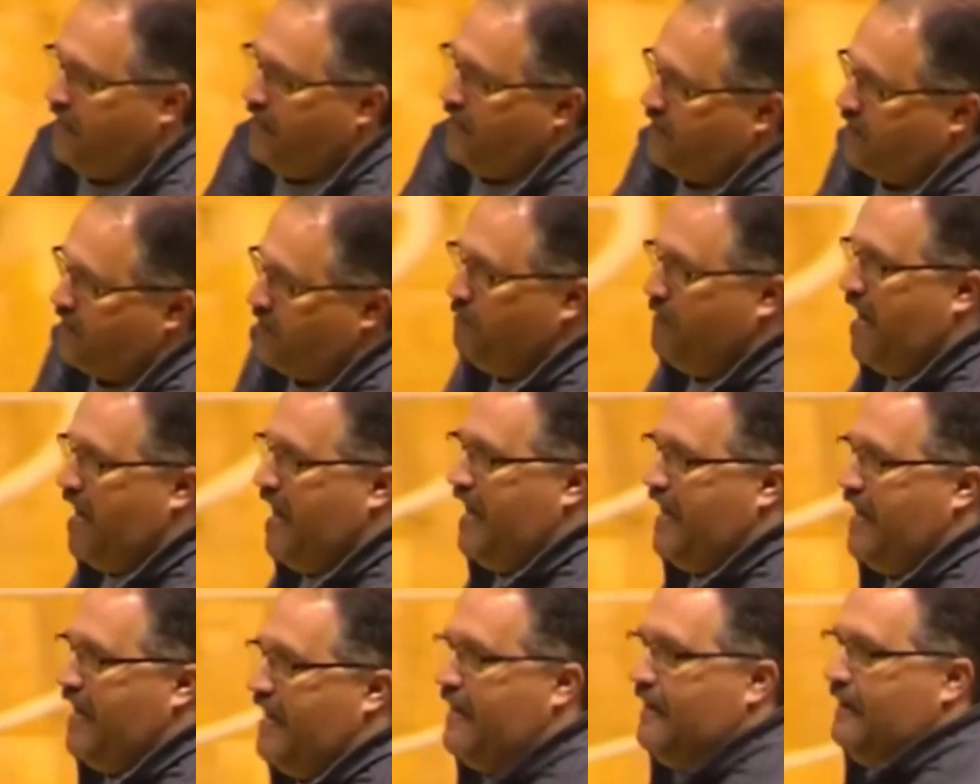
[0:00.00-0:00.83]
to
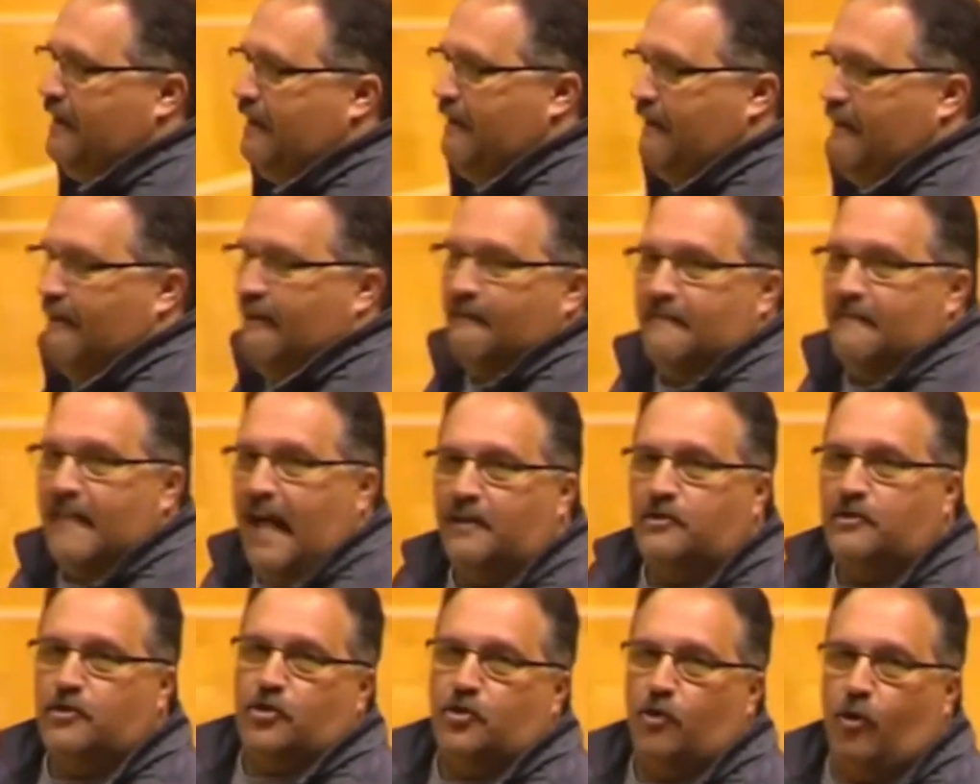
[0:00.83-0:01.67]
me,
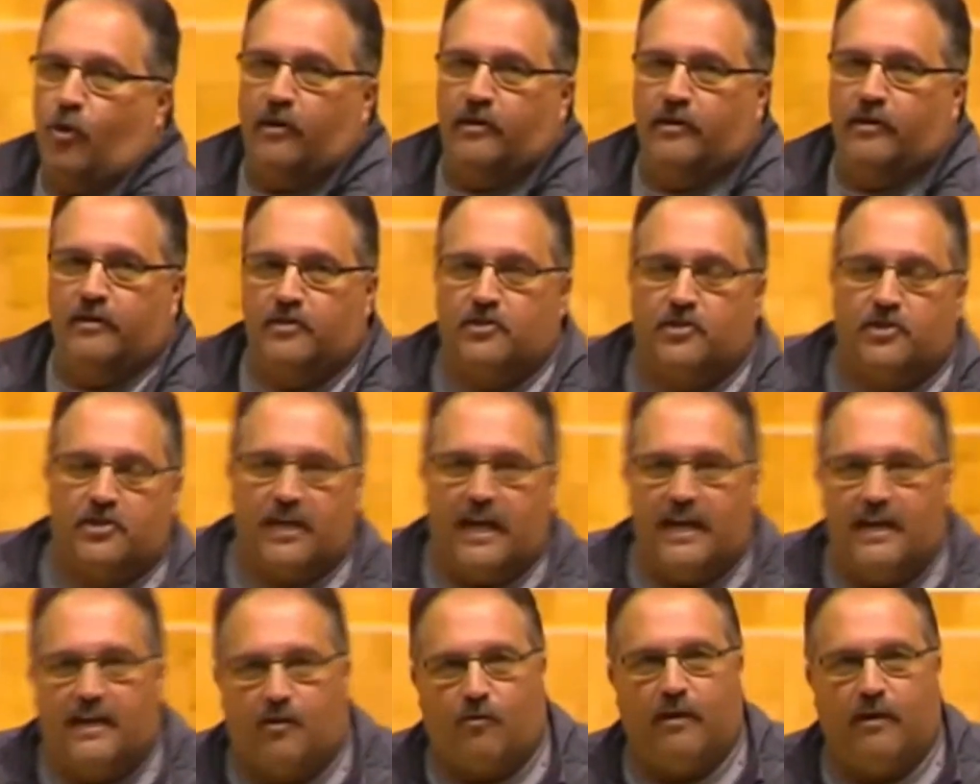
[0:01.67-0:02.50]
that's sort of the
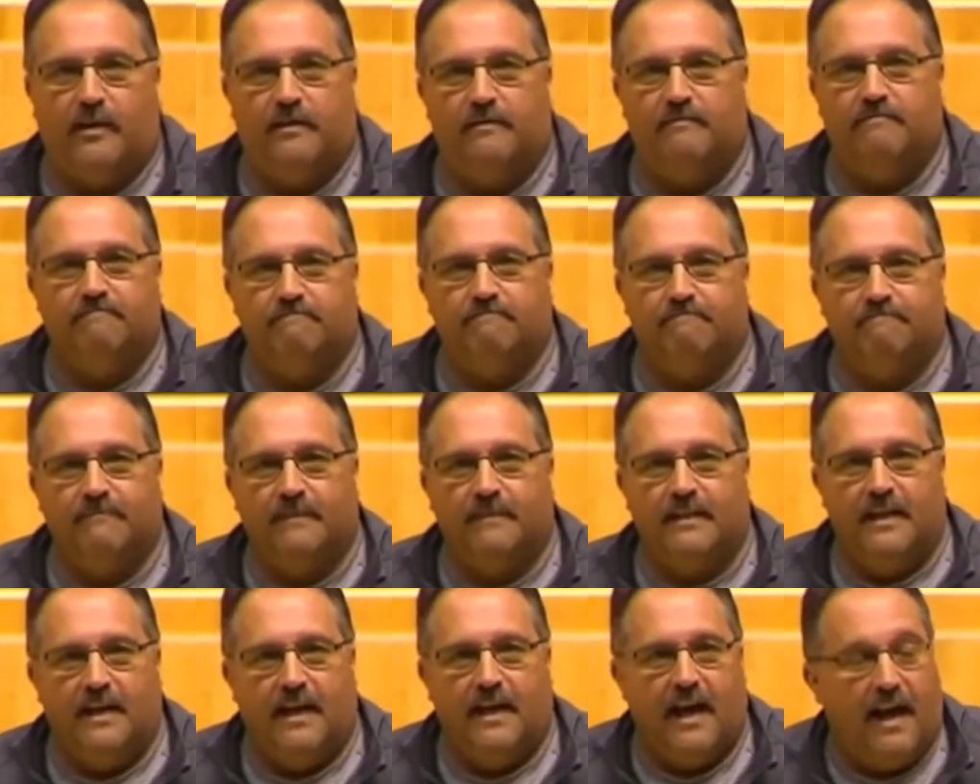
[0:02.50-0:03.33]
secret.
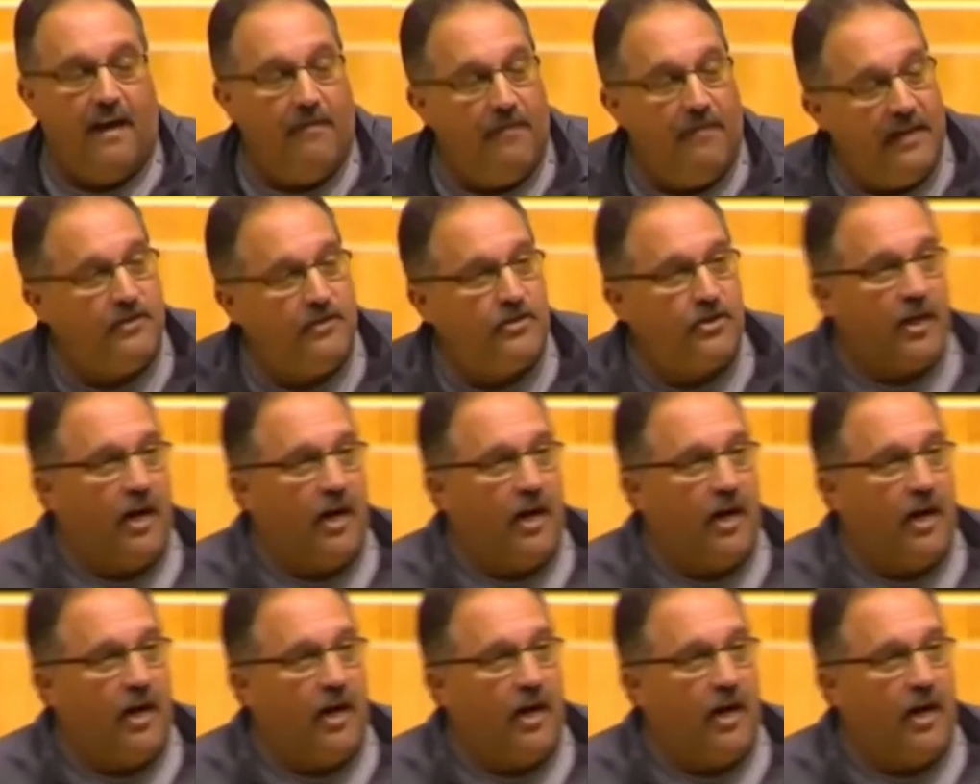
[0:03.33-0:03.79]
And then so